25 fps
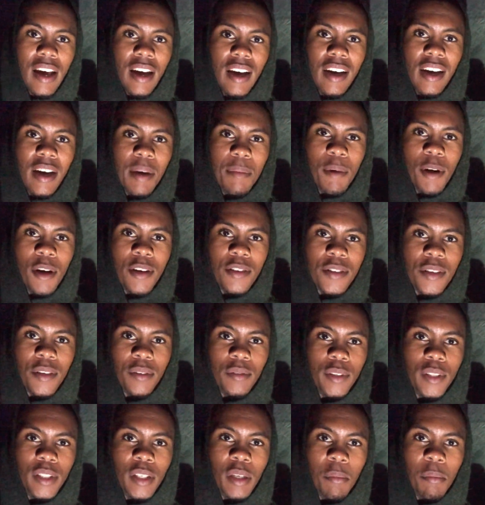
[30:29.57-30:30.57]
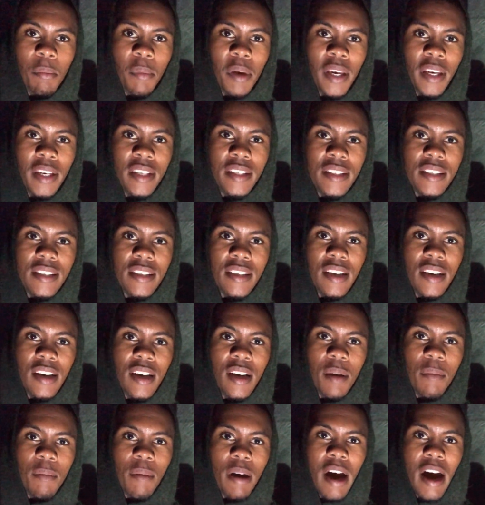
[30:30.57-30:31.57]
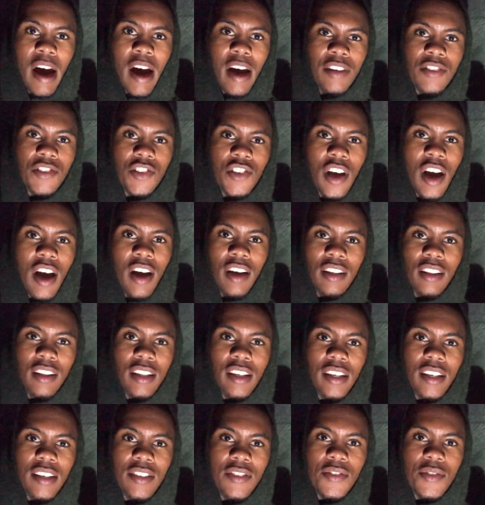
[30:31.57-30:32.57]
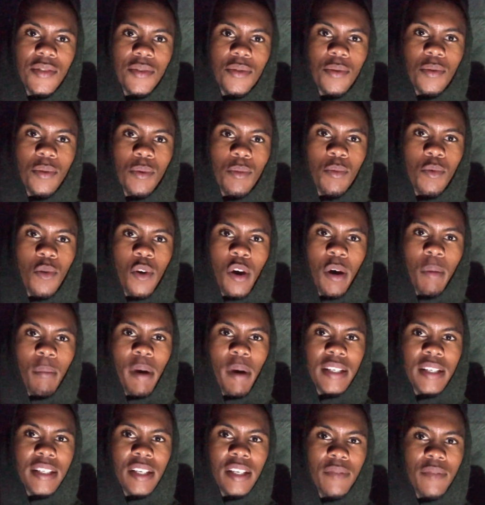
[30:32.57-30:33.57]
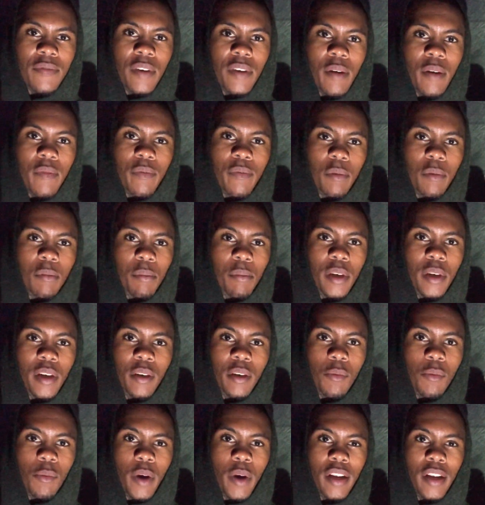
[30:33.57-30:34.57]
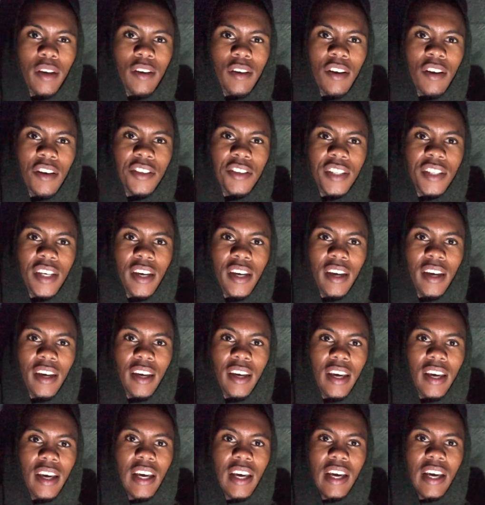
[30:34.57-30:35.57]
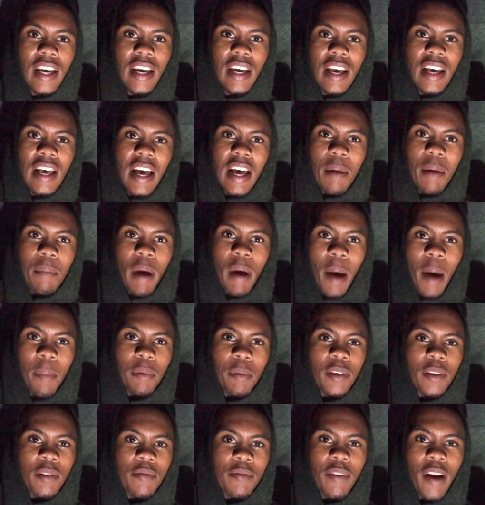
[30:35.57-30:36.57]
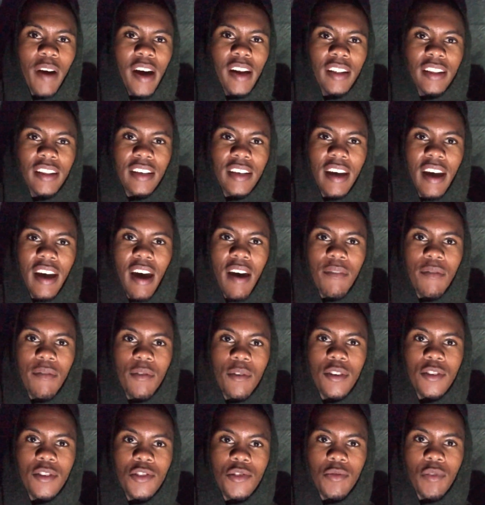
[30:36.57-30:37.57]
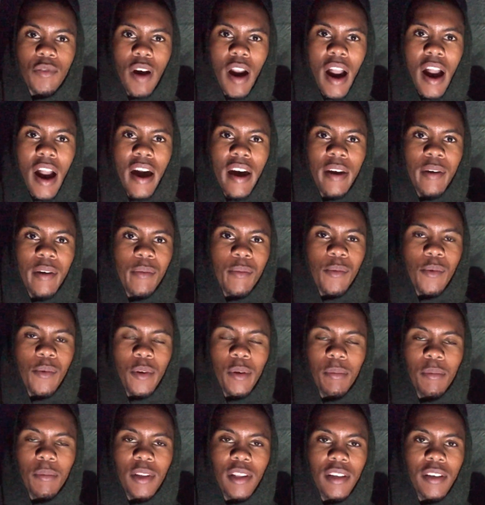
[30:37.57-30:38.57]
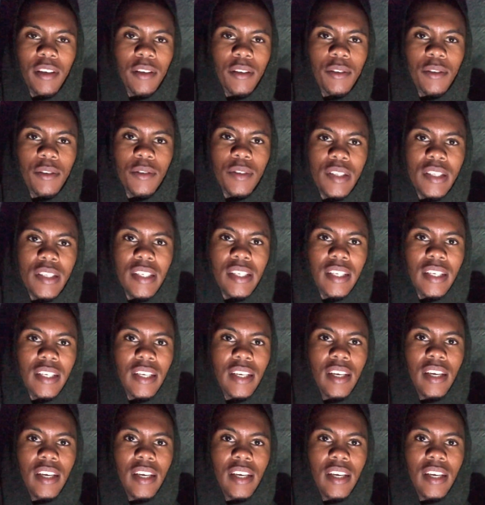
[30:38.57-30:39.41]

I'm also gonna make some hot chocolate to warm myself up from being wet all day. I'm happy to finally have on dry, warm clothes.